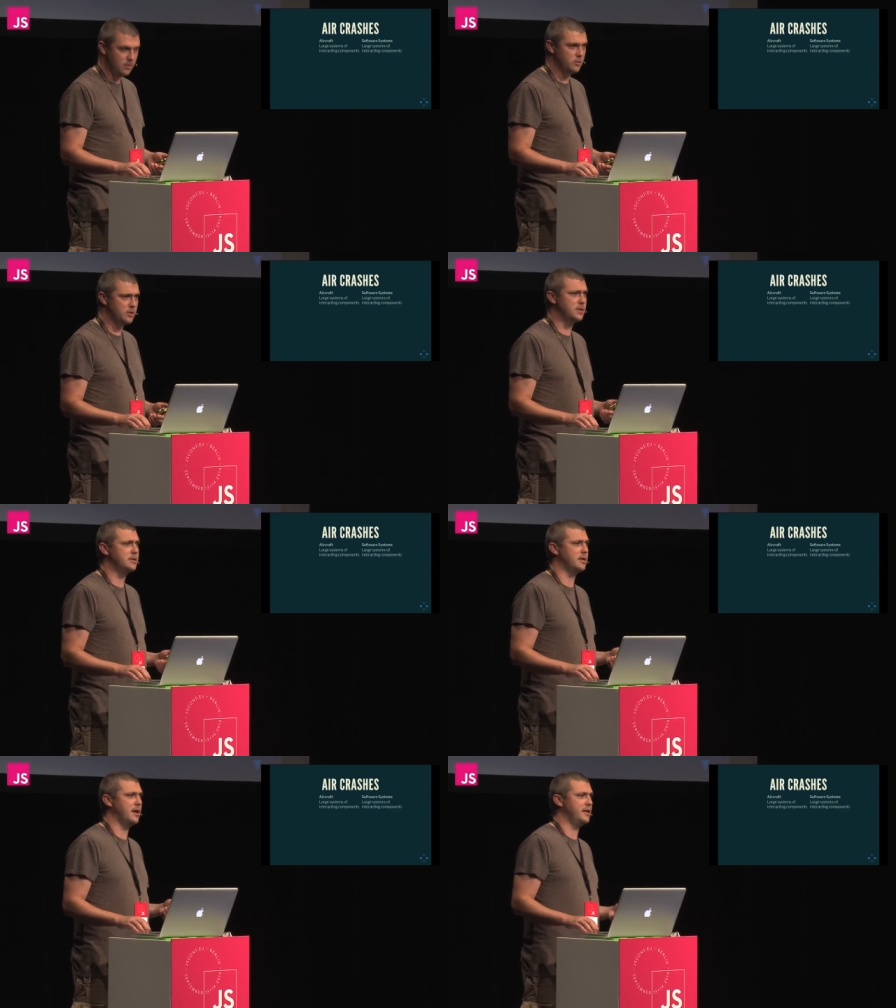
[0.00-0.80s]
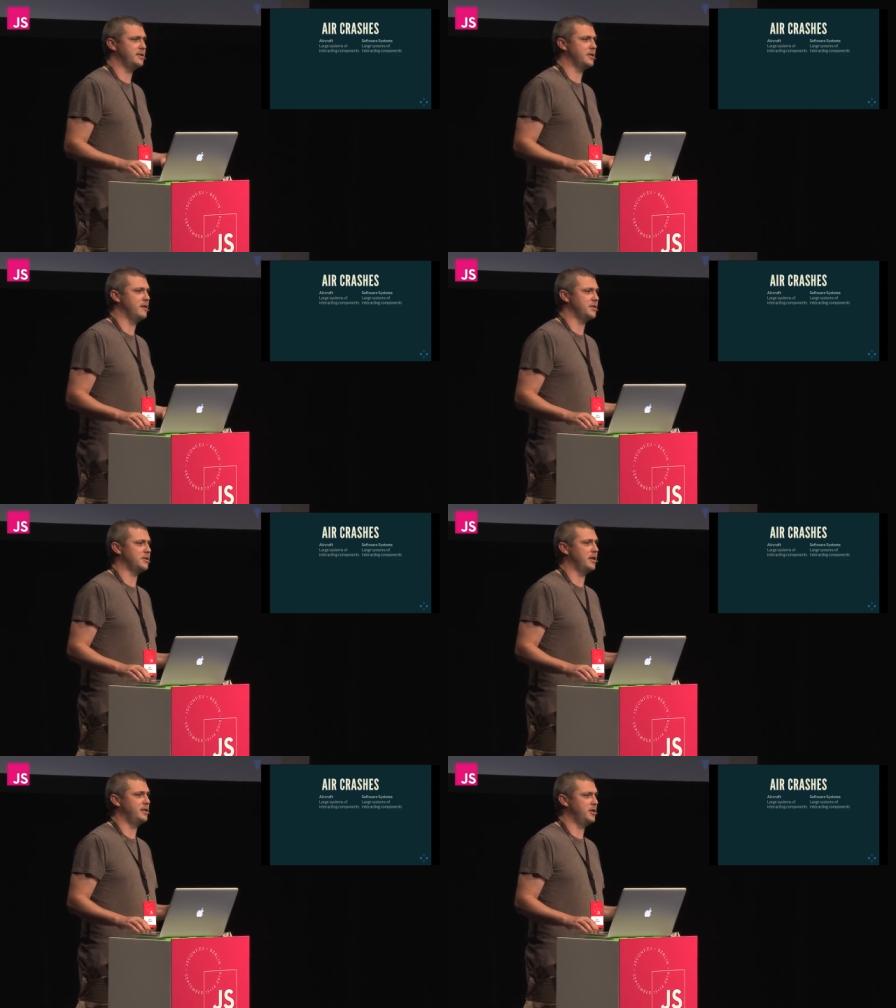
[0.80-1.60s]
which was incidentally
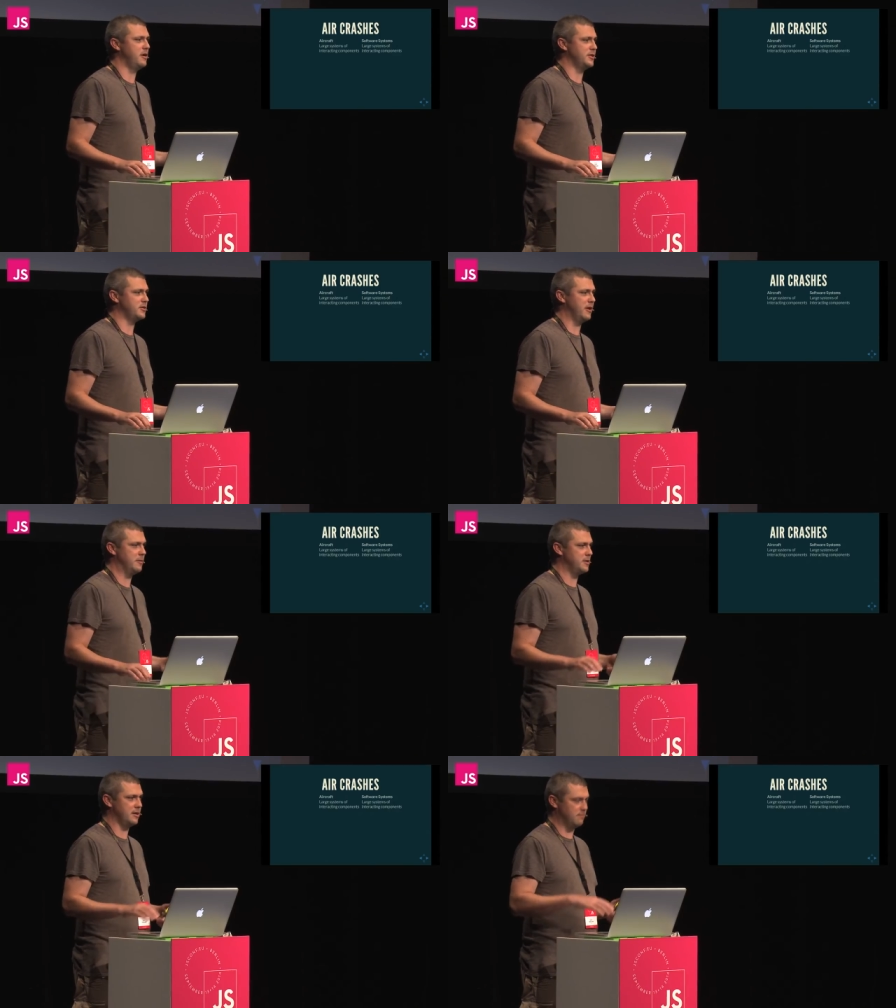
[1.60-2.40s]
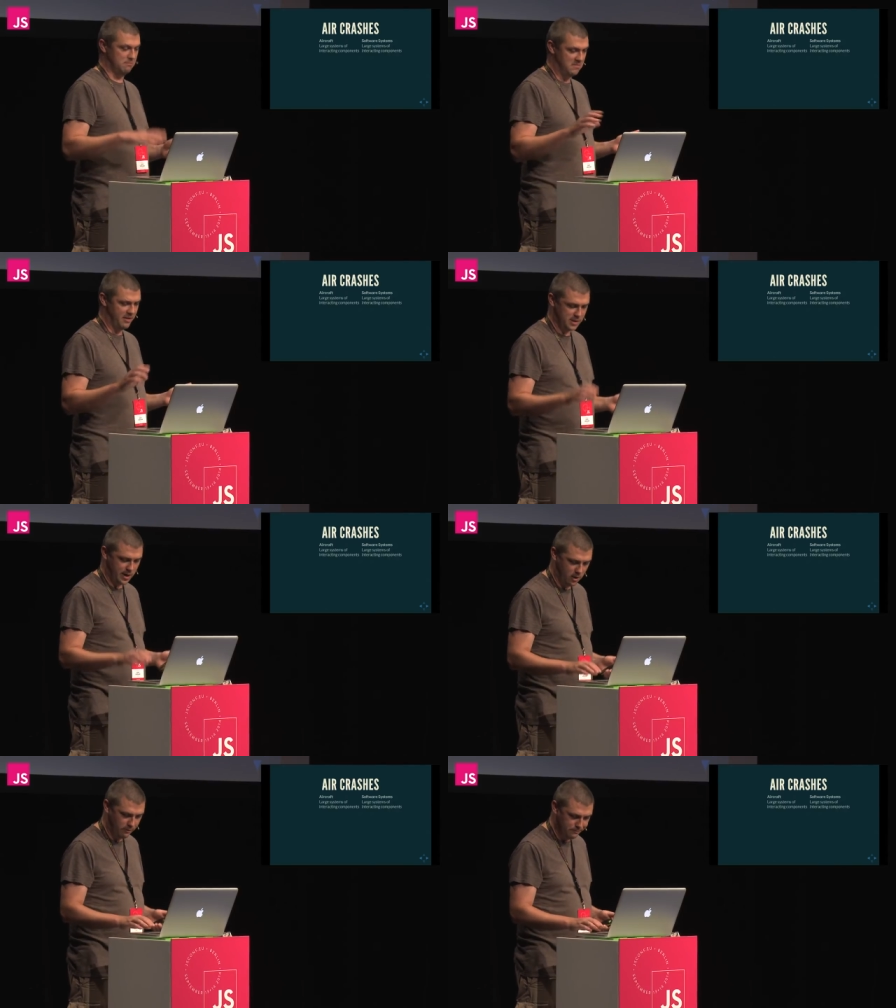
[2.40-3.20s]
server-side JavaScript. It'll never
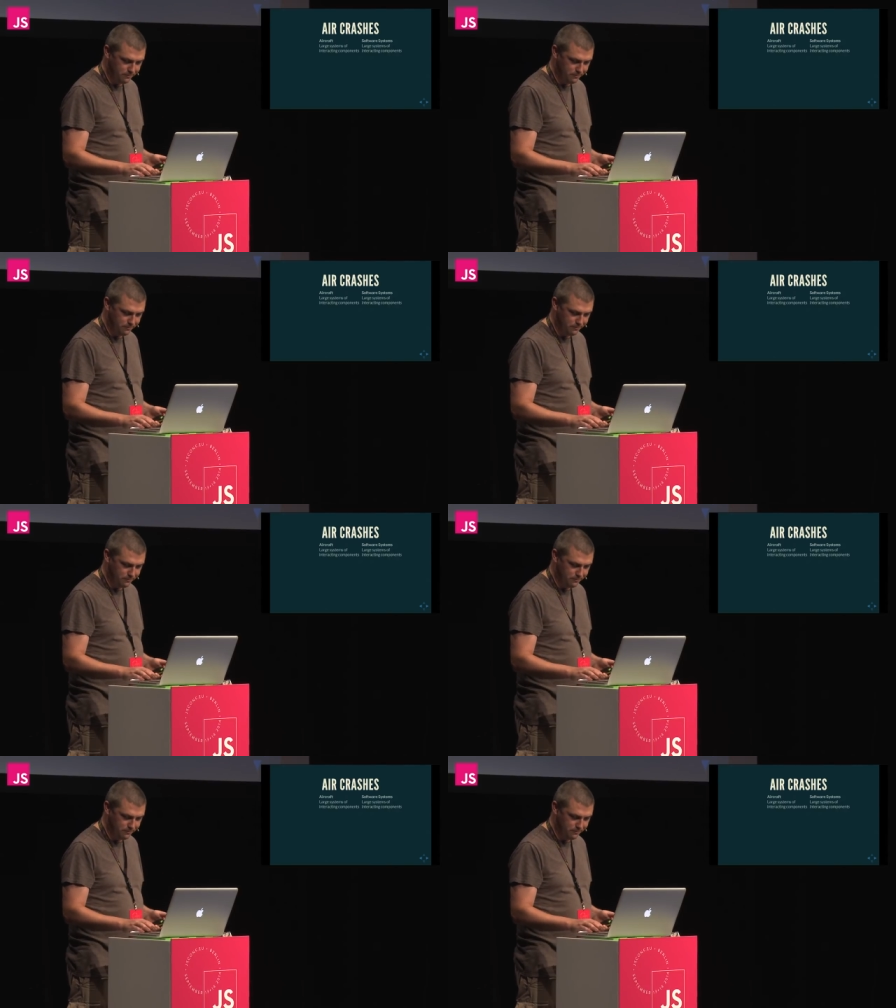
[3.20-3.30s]
take off.